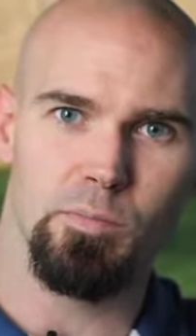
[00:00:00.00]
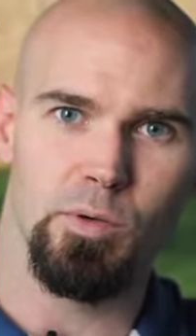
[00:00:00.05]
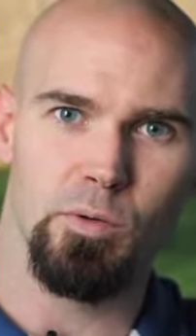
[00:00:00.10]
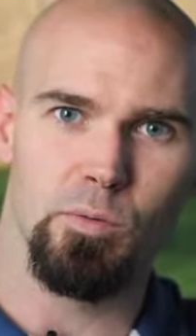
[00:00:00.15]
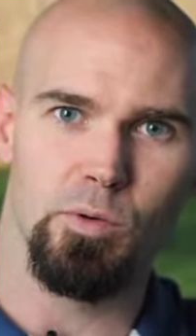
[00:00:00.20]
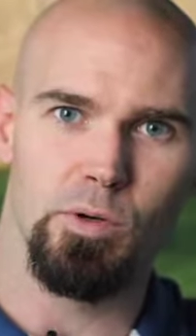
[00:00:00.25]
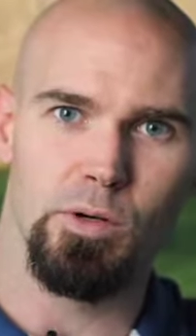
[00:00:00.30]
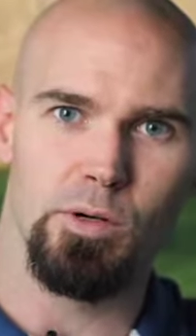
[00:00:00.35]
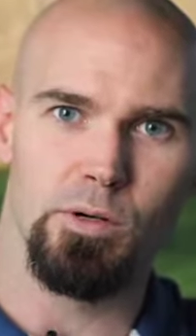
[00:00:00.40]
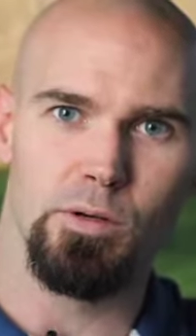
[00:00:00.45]
but
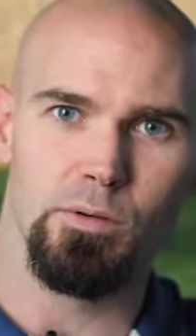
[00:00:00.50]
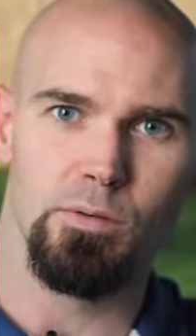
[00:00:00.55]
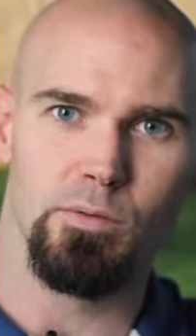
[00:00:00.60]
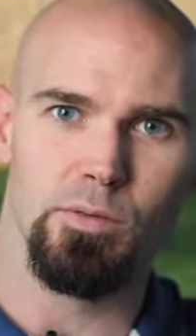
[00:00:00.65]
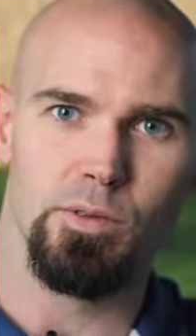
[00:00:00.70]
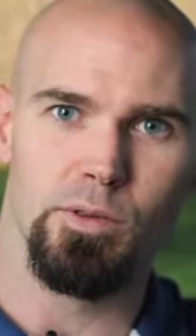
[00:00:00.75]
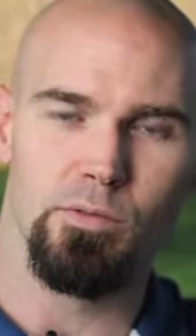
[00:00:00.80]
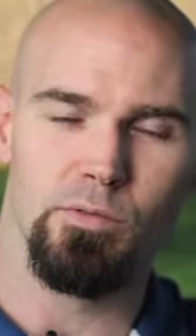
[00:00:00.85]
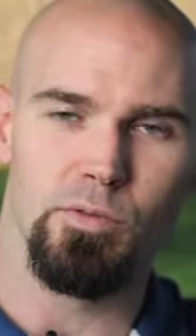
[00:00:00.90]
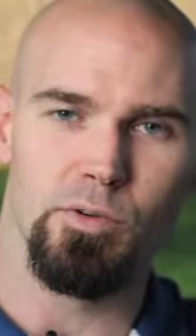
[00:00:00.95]
we're
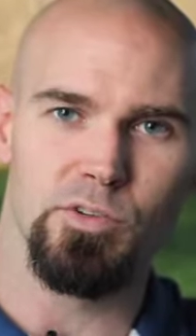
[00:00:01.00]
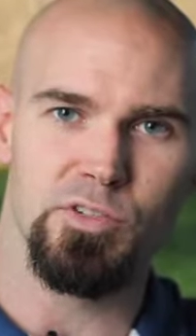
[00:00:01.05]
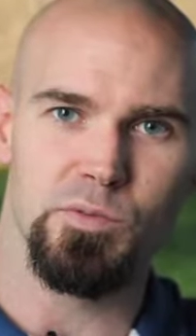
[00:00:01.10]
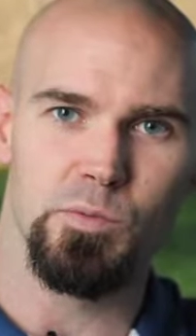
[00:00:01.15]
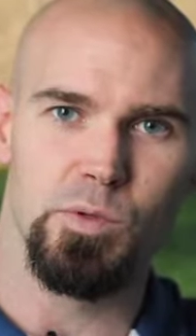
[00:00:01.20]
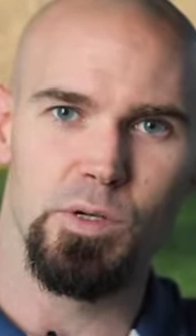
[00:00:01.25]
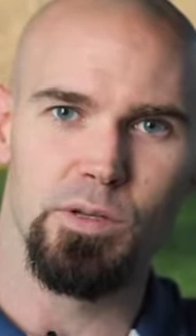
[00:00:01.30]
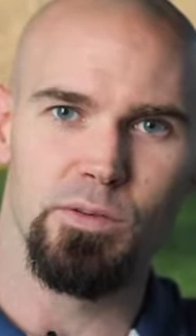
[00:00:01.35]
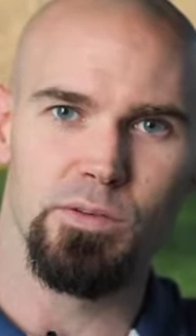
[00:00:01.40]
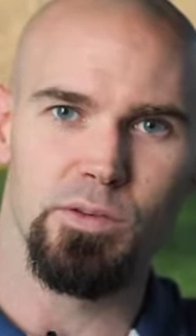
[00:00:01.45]
the first
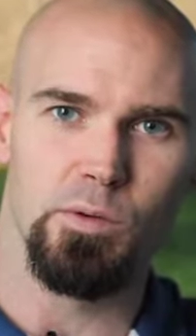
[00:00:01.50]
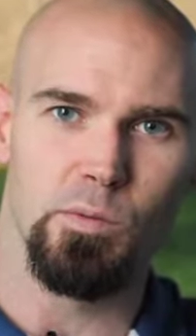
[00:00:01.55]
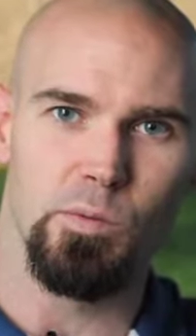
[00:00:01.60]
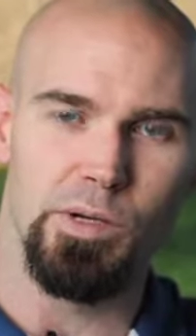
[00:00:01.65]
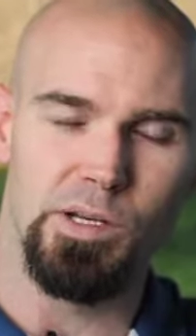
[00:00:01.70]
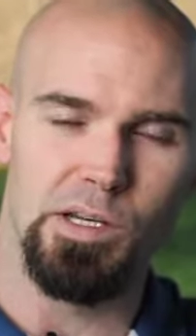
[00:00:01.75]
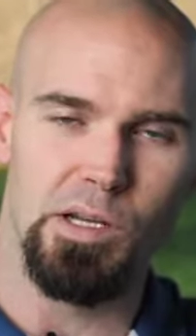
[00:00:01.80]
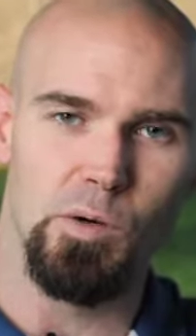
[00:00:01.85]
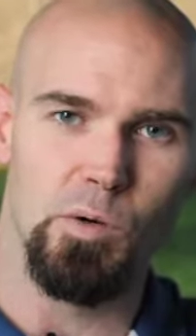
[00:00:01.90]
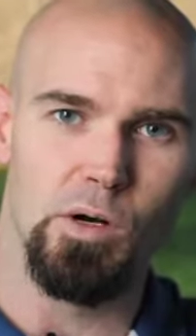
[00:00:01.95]
ones that
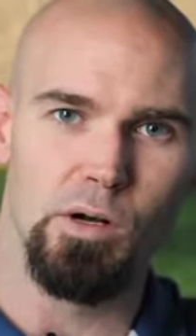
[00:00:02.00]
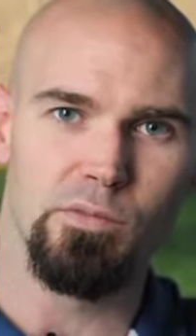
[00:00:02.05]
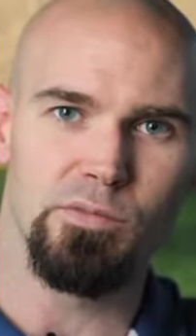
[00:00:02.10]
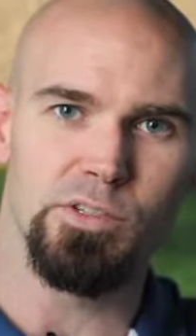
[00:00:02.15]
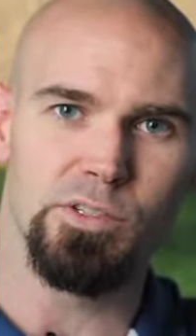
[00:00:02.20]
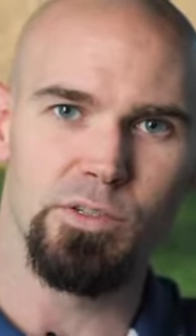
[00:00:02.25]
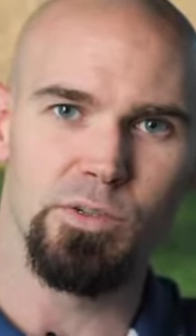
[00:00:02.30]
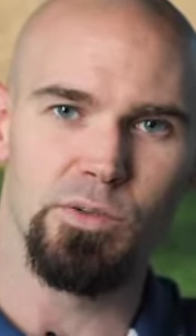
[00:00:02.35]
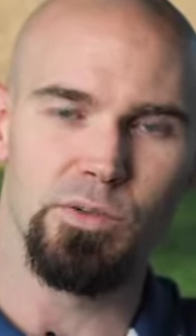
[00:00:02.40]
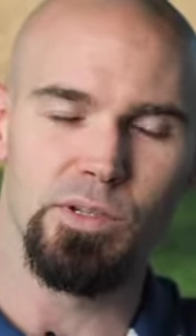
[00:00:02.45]
we know of
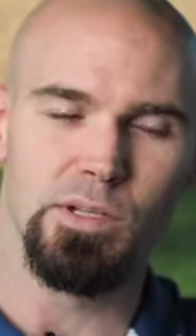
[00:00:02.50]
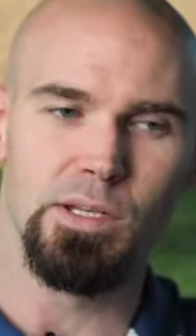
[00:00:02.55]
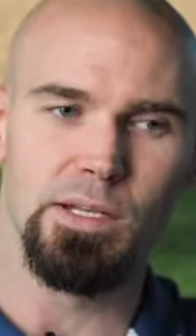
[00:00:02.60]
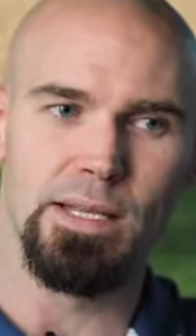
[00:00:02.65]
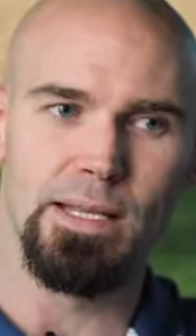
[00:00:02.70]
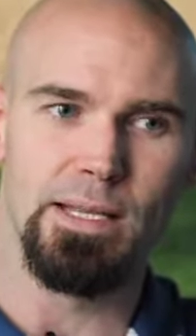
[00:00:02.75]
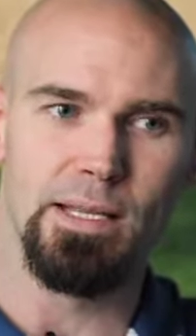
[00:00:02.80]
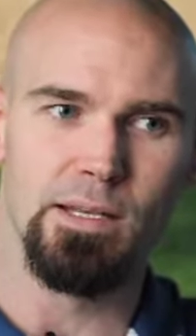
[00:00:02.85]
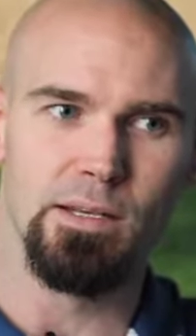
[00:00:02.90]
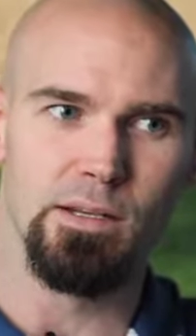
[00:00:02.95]
to use it
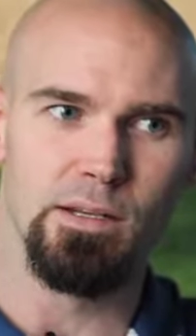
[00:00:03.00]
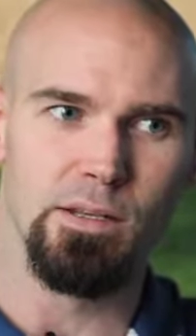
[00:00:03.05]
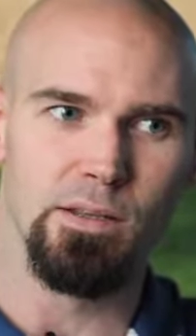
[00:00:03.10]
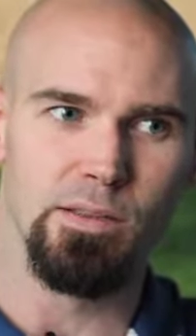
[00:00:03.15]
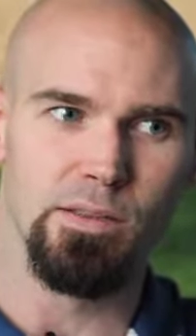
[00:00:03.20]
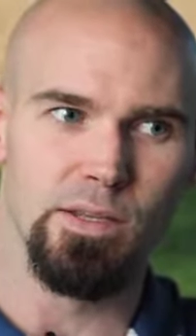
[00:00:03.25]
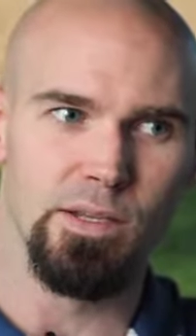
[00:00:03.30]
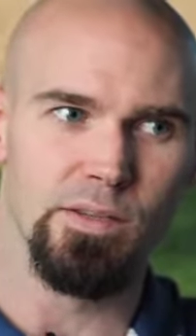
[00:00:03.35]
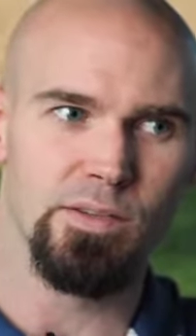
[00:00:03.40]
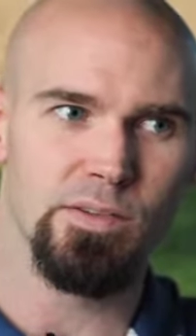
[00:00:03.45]
in
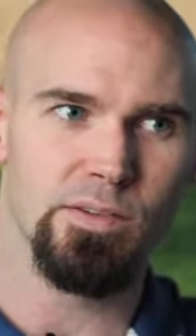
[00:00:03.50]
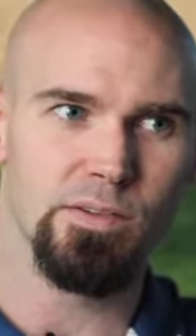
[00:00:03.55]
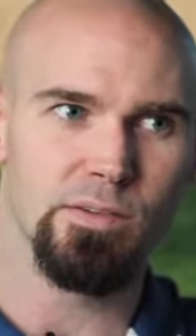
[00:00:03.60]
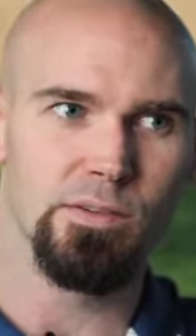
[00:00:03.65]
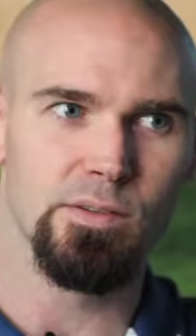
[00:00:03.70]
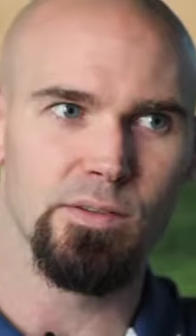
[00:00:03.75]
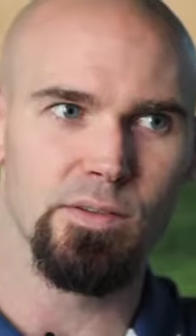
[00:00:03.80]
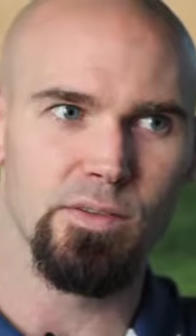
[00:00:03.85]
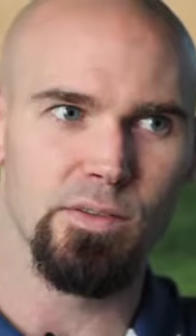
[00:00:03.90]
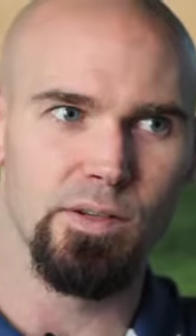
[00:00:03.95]
this
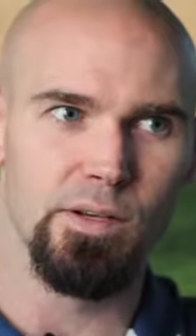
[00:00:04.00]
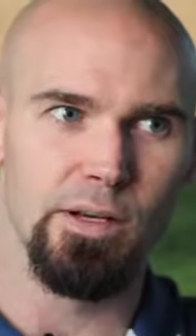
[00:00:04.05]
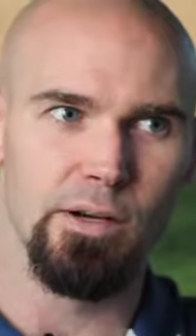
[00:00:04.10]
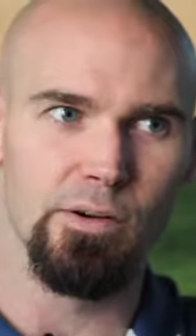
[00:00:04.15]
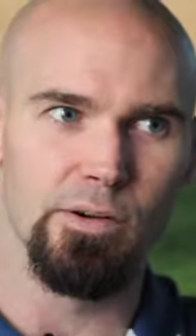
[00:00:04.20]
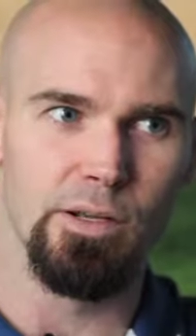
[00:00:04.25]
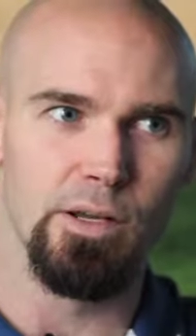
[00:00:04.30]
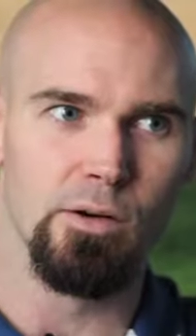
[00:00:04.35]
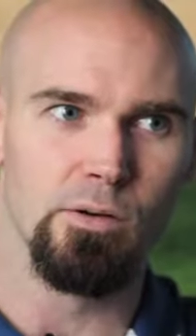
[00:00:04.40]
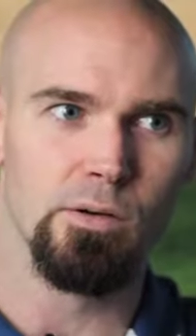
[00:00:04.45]

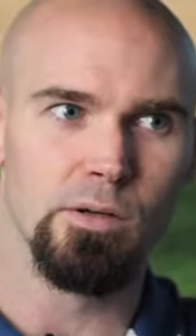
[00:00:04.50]
scenario.